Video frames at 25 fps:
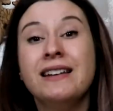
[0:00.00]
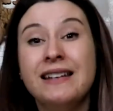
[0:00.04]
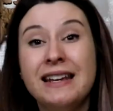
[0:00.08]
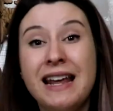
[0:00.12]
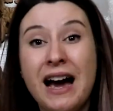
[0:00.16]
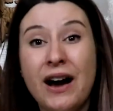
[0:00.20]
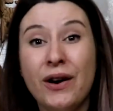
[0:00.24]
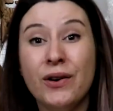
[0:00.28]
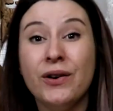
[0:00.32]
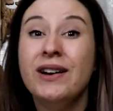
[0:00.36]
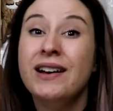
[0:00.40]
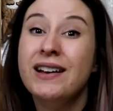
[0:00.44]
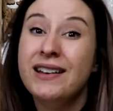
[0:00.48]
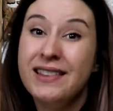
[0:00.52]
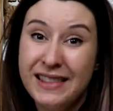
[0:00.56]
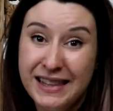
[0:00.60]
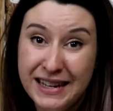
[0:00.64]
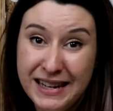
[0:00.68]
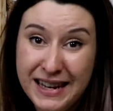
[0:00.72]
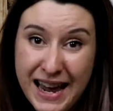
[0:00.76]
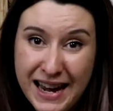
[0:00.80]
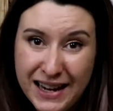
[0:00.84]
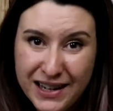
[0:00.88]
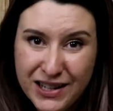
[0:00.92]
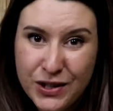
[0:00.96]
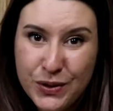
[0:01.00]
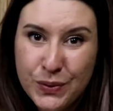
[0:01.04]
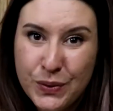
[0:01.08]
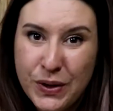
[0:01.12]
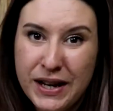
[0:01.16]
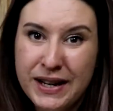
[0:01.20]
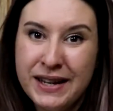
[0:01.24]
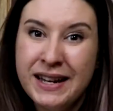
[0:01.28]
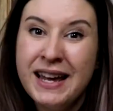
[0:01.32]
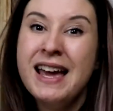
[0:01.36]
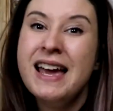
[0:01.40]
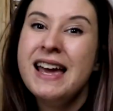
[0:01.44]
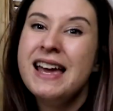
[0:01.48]
Now, the next
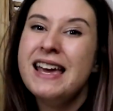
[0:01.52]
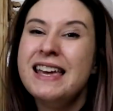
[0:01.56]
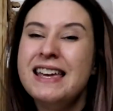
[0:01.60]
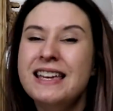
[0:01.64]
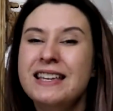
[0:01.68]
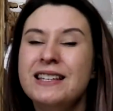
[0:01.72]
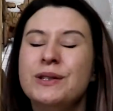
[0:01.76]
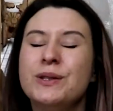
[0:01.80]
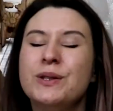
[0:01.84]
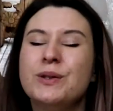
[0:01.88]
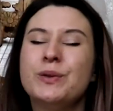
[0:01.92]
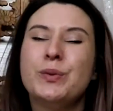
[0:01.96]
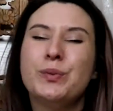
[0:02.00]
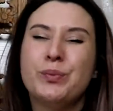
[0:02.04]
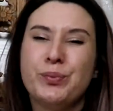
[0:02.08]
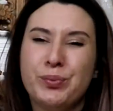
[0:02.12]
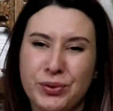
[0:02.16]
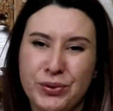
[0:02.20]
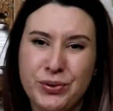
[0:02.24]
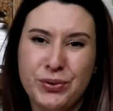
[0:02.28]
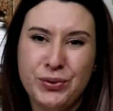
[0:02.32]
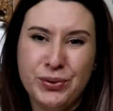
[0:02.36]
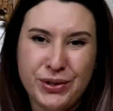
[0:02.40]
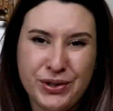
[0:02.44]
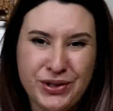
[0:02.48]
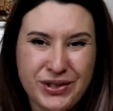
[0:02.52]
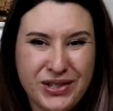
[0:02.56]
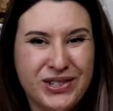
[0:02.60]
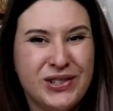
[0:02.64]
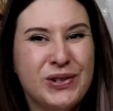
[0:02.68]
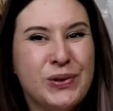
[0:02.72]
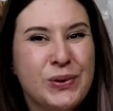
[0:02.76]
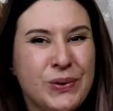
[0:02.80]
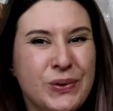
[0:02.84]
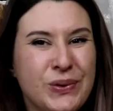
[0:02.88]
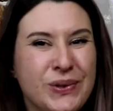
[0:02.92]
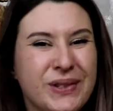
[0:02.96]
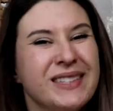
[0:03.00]
one is brewer's
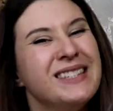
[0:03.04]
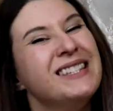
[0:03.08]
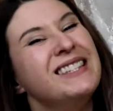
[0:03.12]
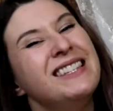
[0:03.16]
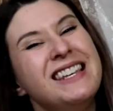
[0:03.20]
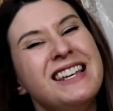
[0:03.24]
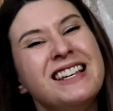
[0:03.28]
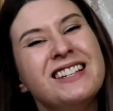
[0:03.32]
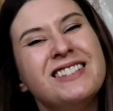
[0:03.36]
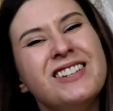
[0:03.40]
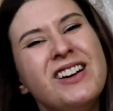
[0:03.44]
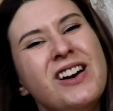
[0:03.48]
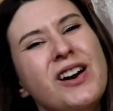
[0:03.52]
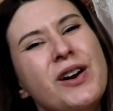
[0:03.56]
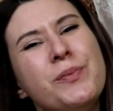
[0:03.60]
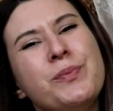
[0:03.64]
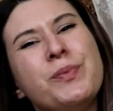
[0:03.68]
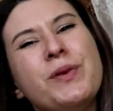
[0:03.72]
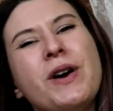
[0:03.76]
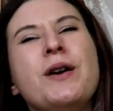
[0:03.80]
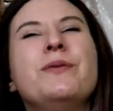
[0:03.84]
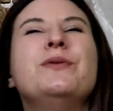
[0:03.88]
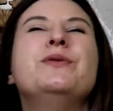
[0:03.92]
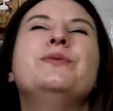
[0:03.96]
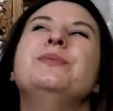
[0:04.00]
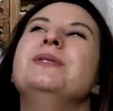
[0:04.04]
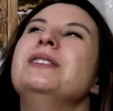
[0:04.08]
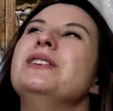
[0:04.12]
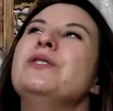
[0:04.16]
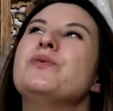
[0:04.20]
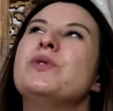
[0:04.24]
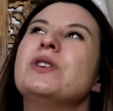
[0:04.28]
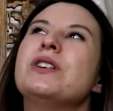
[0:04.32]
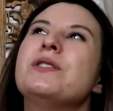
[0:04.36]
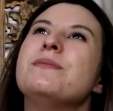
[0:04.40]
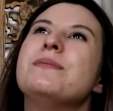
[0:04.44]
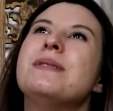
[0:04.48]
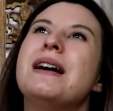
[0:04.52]
tools. These are probably
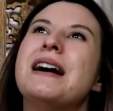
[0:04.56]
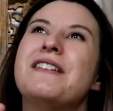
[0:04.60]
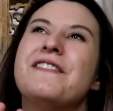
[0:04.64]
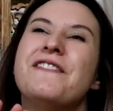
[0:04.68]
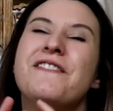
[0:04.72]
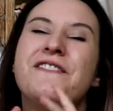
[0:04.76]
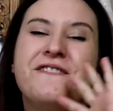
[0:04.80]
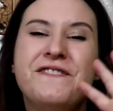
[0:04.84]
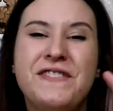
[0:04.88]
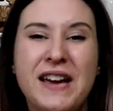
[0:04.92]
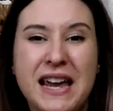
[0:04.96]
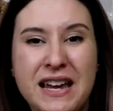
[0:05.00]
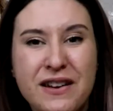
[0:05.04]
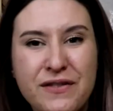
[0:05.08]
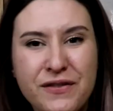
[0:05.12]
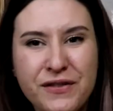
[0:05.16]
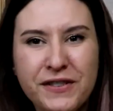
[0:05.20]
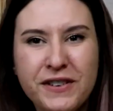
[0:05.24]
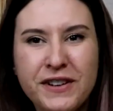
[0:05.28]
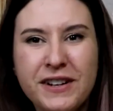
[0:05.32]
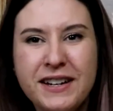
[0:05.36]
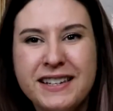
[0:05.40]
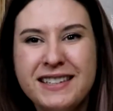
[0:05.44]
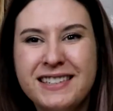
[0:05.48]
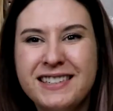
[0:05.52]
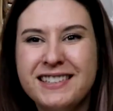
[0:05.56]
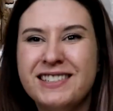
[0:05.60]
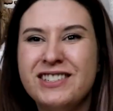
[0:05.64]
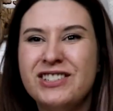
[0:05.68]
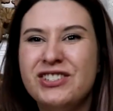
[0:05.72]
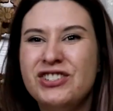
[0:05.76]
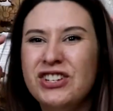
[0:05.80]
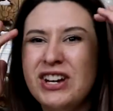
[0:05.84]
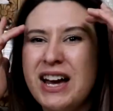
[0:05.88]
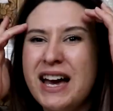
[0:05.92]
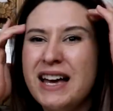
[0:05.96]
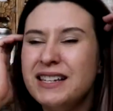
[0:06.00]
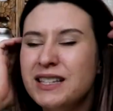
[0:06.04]
one of my favorite
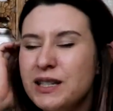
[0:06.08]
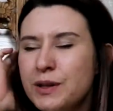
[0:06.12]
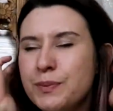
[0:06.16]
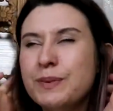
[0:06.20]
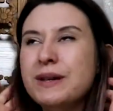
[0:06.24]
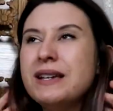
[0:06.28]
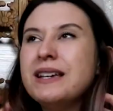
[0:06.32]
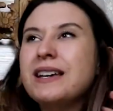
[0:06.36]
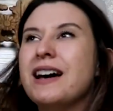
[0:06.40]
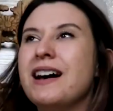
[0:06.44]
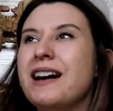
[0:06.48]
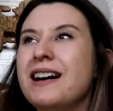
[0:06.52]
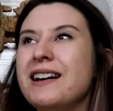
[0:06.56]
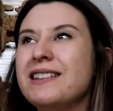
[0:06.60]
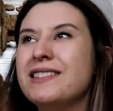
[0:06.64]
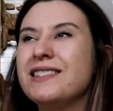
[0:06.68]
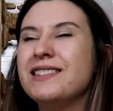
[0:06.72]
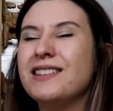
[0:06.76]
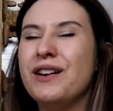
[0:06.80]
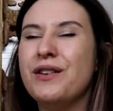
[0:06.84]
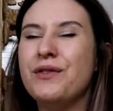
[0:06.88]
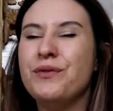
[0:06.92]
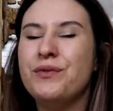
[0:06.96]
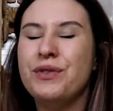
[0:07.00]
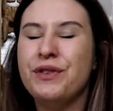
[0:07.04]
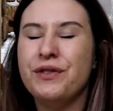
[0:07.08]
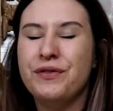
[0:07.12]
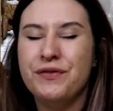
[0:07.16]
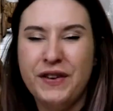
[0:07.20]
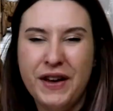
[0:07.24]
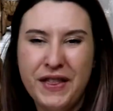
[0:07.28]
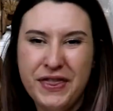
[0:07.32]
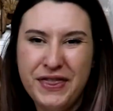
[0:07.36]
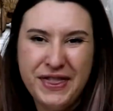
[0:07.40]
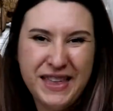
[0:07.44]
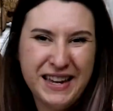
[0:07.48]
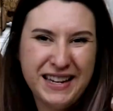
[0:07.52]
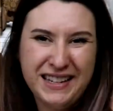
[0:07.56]
just because of the
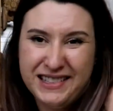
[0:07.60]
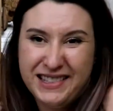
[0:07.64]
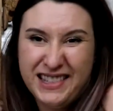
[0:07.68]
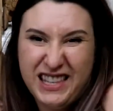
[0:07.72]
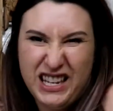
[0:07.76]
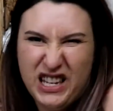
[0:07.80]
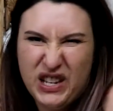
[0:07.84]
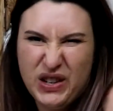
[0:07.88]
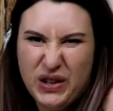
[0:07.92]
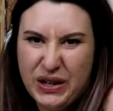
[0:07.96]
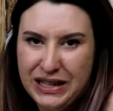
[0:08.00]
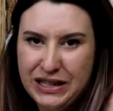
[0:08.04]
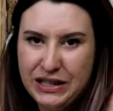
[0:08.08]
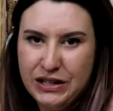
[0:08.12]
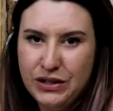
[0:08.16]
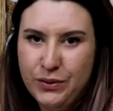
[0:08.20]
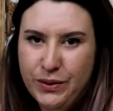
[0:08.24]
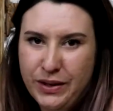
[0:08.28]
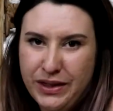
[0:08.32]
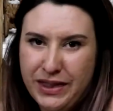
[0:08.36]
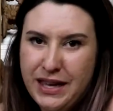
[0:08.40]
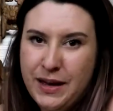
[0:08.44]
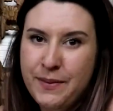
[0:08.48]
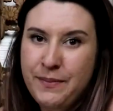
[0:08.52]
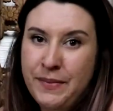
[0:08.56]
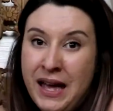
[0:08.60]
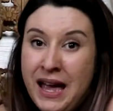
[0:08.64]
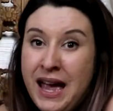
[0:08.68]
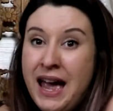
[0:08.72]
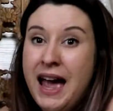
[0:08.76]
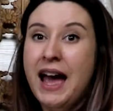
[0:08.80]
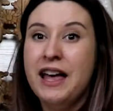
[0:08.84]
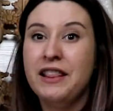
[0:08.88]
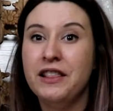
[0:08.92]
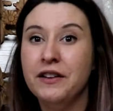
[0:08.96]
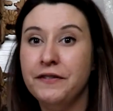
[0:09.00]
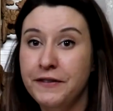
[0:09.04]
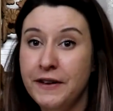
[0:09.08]
fun things that you can do with them
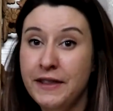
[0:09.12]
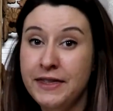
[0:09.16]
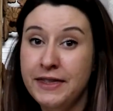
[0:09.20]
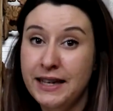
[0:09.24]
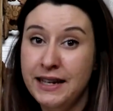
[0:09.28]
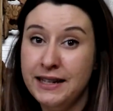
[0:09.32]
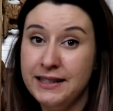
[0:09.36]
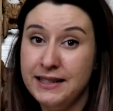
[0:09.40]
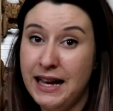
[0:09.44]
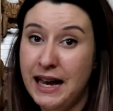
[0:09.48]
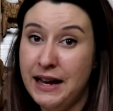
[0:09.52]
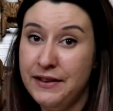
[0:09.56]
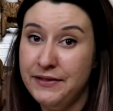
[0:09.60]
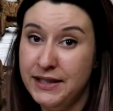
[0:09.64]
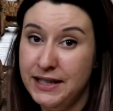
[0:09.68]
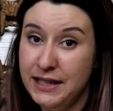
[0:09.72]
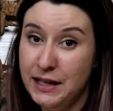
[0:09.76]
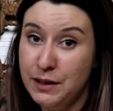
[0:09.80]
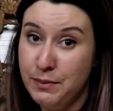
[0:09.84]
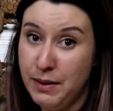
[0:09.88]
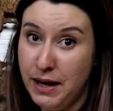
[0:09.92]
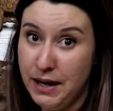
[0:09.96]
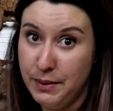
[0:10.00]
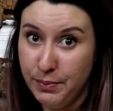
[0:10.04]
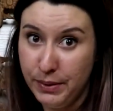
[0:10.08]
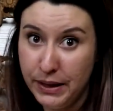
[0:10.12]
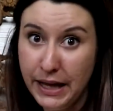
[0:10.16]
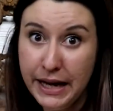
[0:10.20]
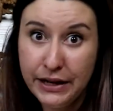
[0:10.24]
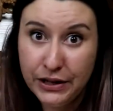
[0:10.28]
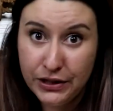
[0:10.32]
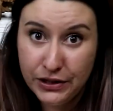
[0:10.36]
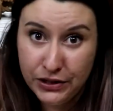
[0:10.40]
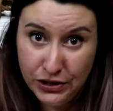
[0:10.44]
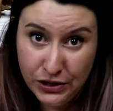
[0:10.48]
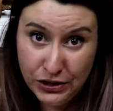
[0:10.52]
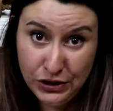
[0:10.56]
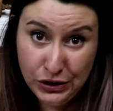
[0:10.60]
and the fun things I've seen my
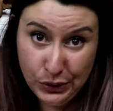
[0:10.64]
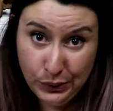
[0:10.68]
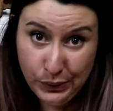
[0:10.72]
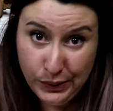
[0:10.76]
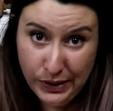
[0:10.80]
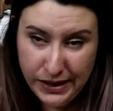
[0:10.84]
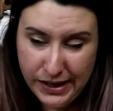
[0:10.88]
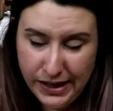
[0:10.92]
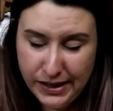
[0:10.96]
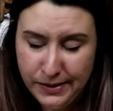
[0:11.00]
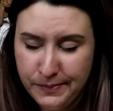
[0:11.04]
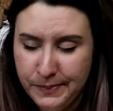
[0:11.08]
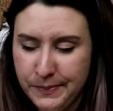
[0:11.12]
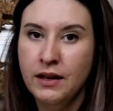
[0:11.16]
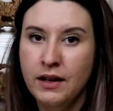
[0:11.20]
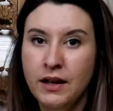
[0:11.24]
players do with it.